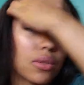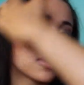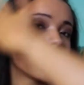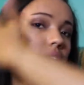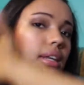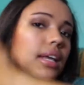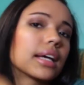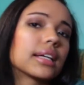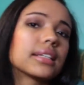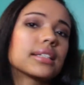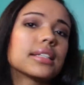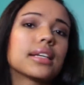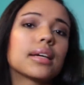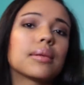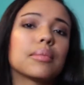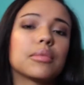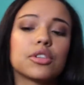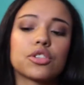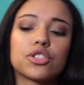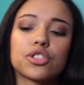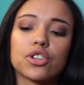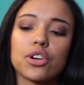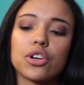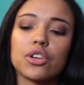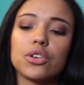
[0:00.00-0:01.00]
the next thing I'm
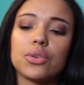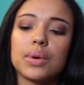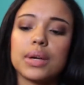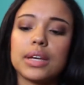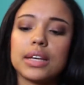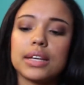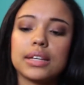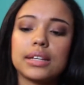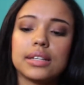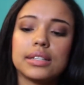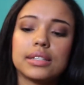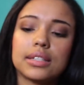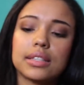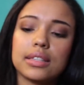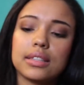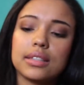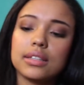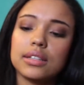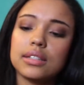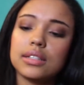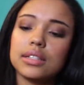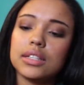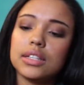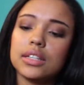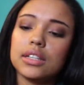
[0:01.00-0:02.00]
going to show you is
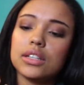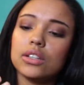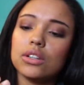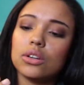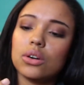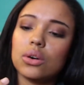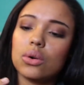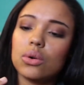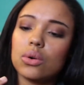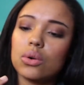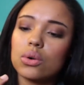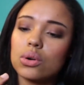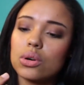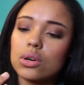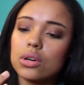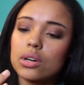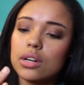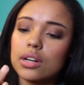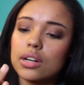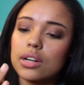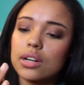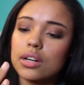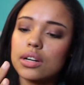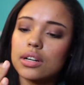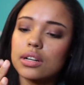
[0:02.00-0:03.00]
the
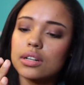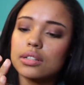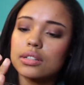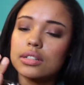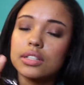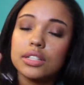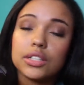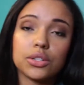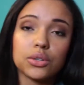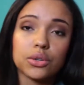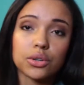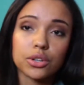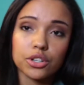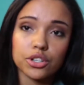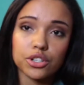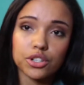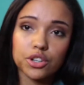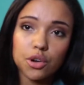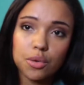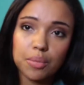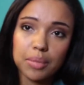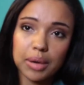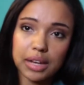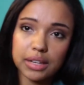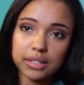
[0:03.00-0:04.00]

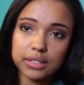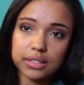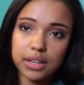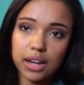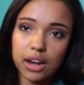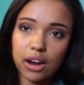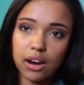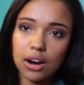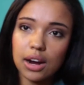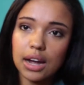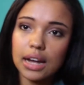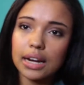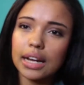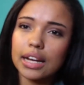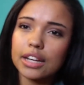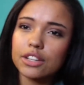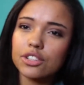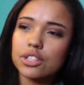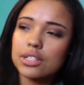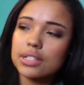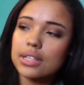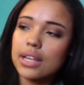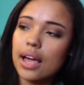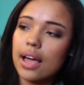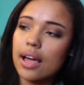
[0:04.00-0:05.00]
Diorshow mascara, and I
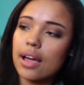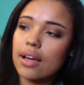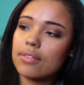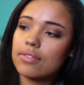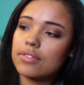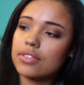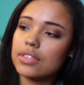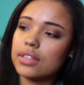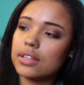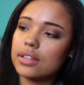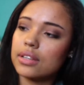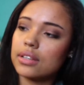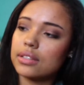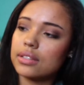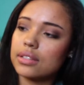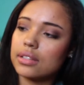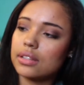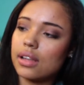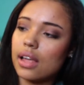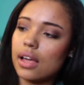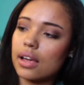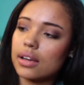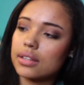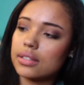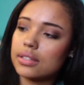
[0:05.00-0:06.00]
just have the
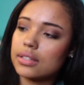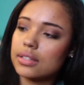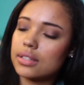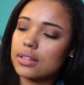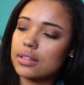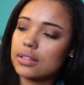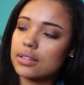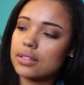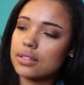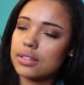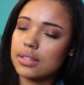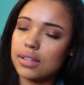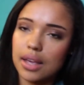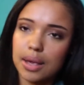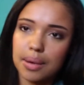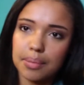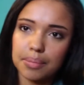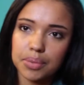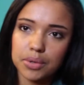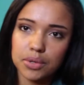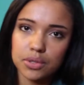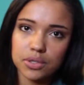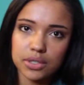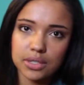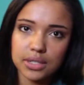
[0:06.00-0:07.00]
deluxe
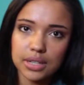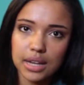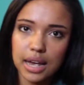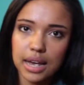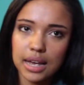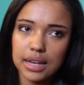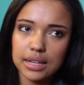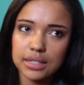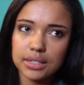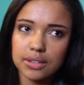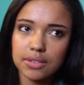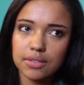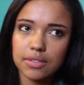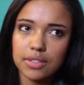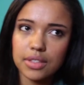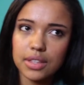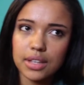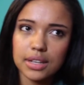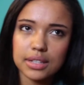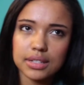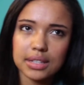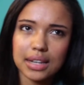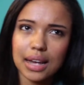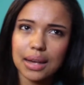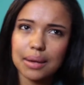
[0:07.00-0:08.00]
sample size of
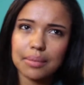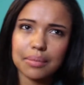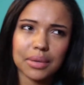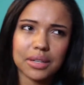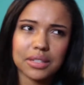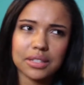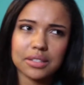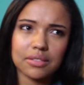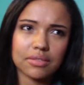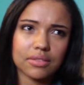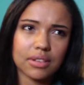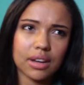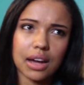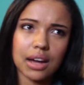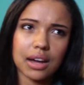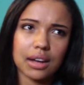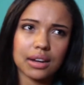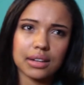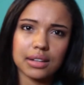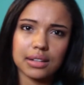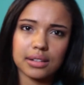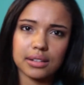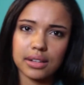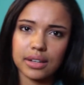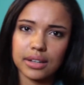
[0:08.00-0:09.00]
this. I must have
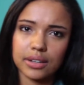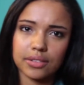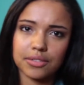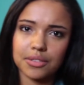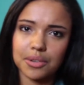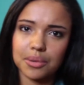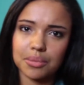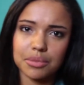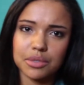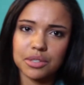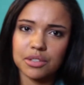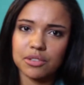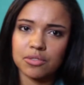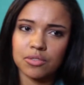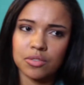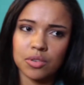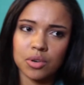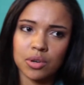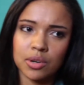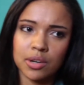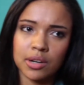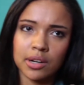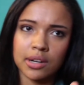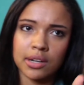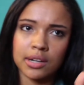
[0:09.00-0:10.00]
gotten it like from
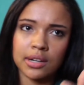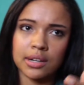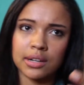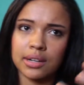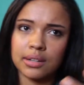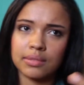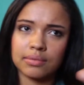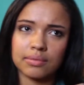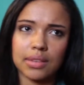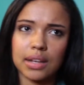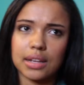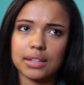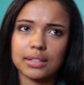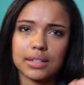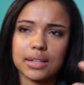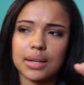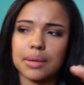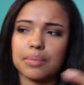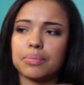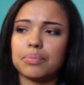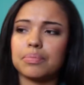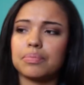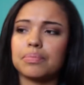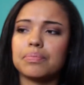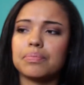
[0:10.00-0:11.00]
Sephora as like
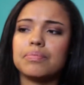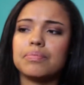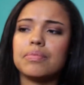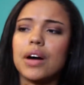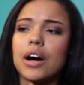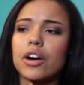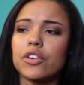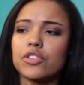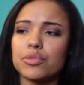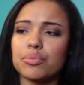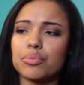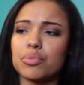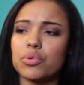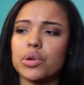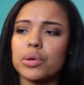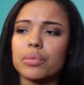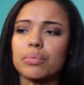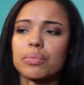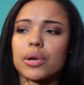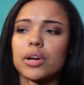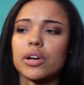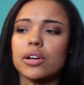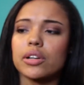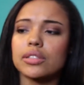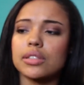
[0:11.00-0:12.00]
a 100-point
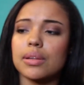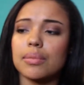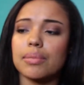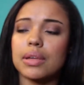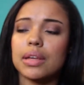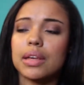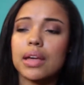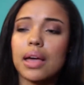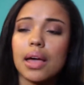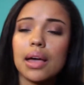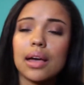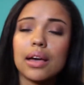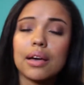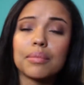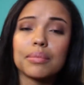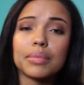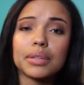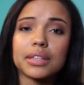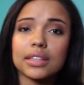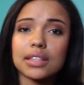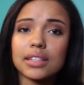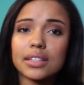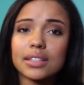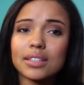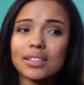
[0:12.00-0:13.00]
perk or something,
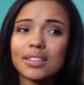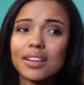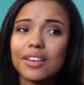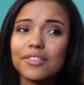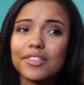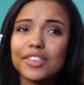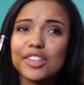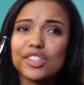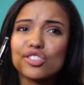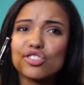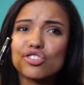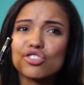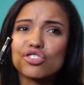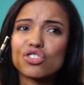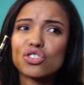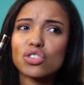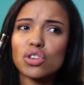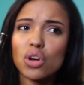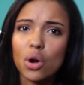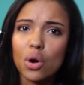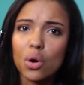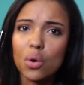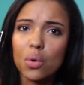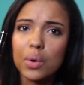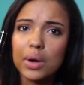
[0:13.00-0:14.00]
but this stuff is
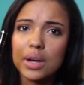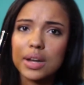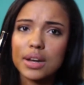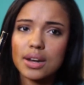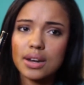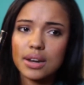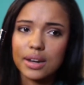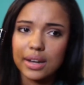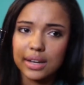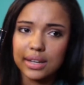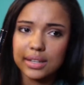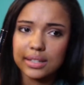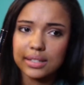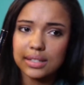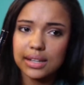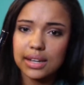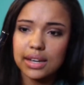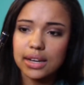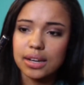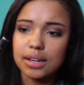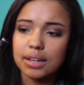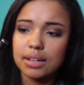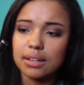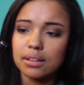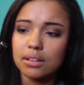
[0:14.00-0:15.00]
so nice.
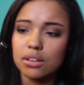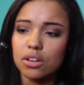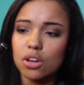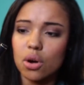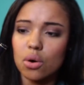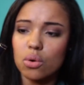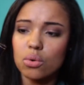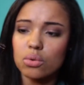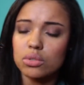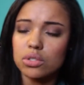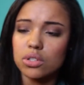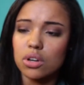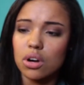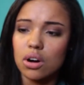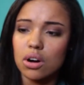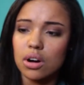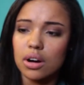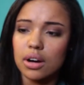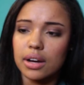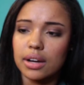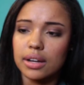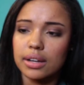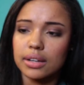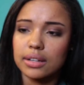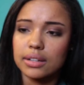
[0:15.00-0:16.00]
It goes
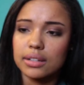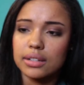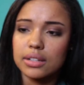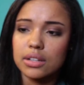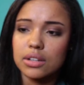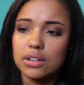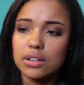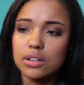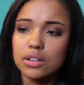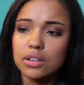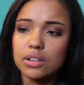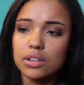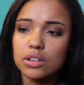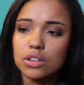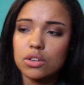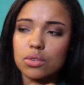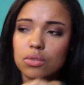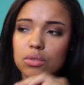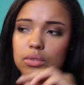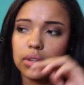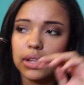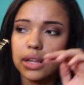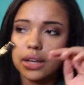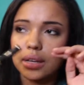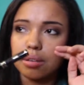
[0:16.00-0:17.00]
on
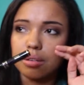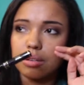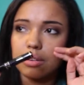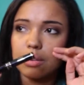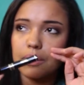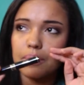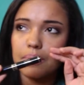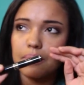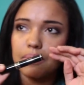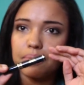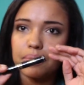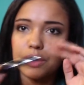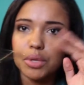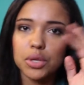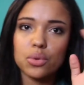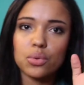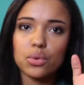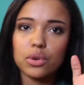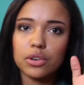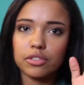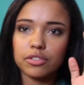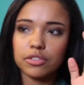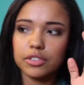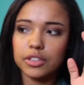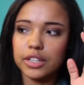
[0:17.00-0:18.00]
like
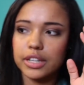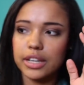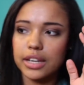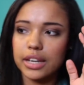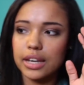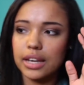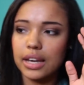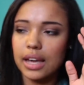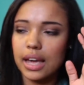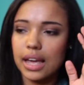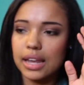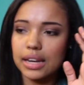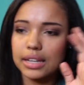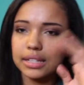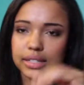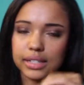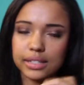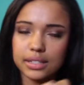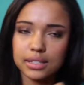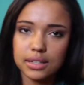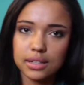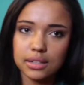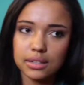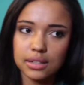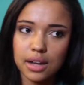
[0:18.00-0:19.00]
beautifully, and it
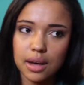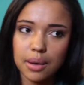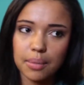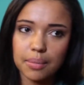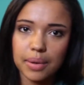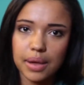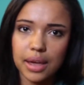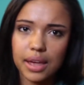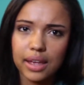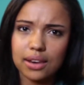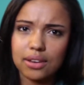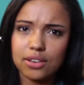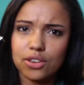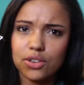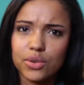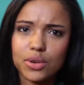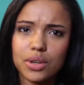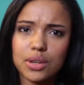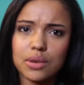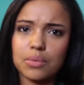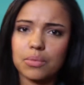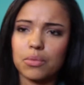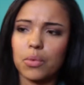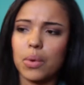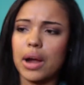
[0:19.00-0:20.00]
doesn't clump, and you
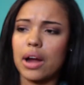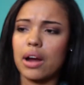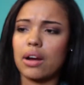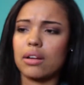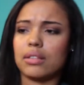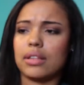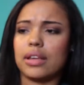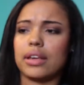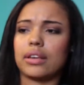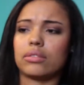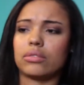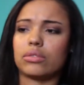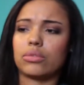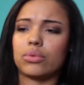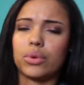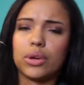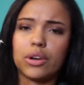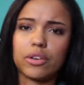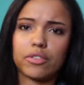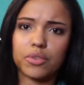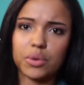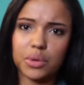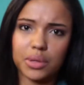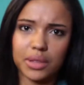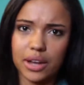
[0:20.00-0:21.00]
can wear like 3
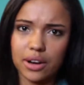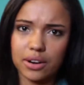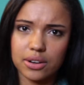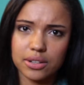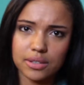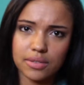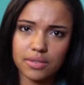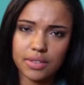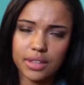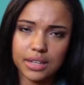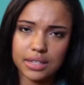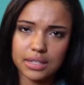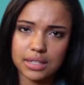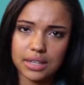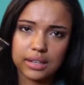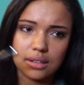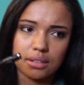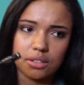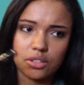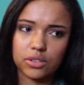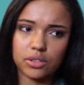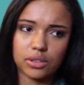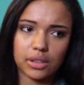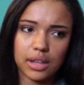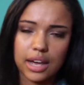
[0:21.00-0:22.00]
or 4 layers of this
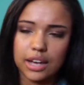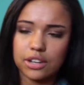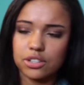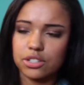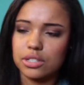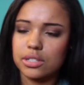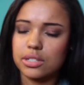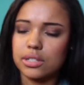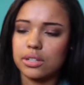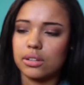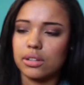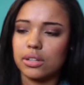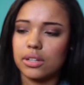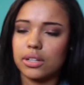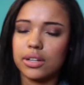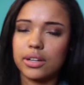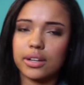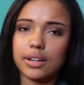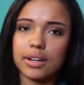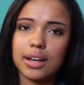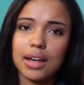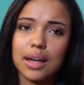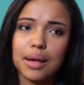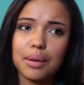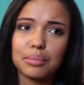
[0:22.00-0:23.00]
and your lashes still look
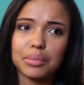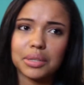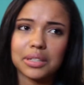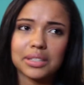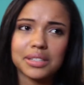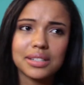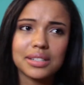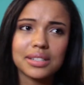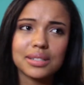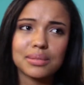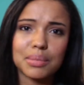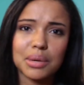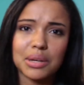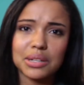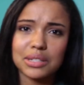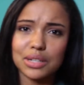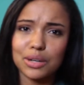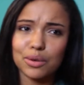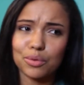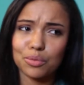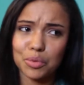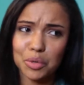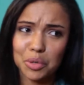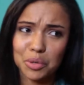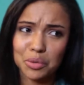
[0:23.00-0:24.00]
good. Plus it smells
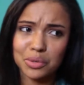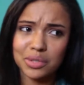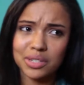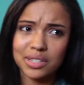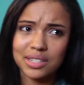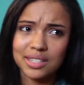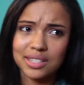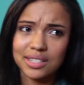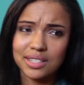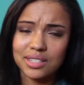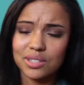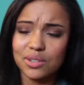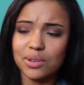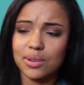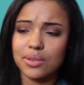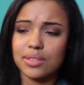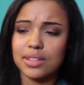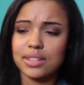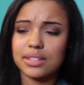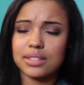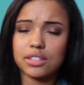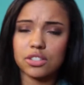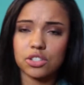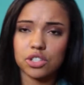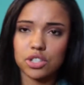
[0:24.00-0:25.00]
like roses, so
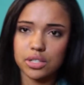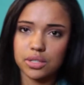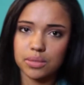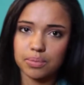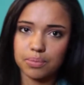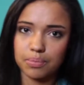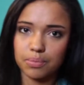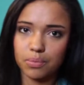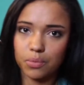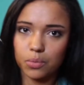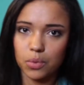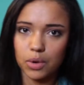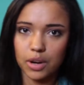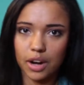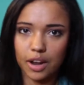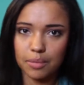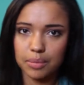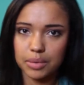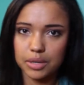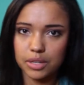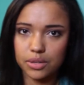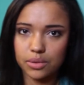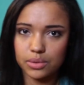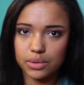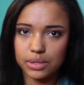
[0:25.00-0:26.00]
this is just what I've
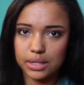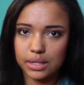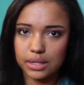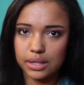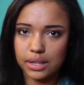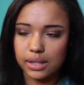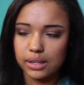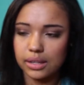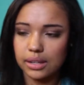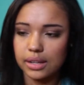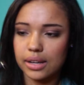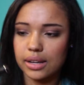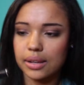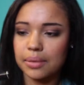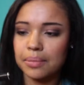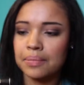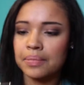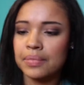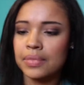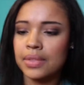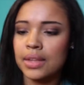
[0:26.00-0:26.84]
been using lately.